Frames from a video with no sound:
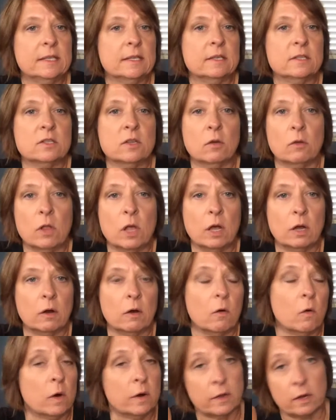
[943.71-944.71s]
It is no
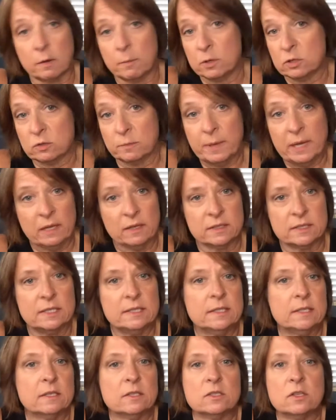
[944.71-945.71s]
longer, or the commercial
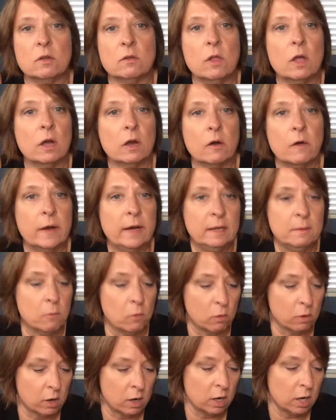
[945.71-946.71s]
policies, it is no longer
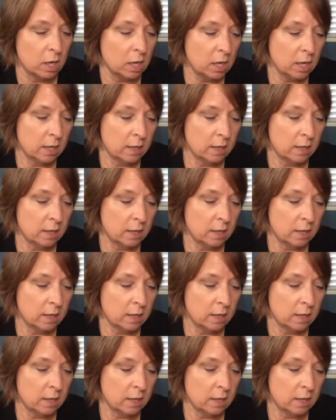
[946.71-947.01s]
anymore.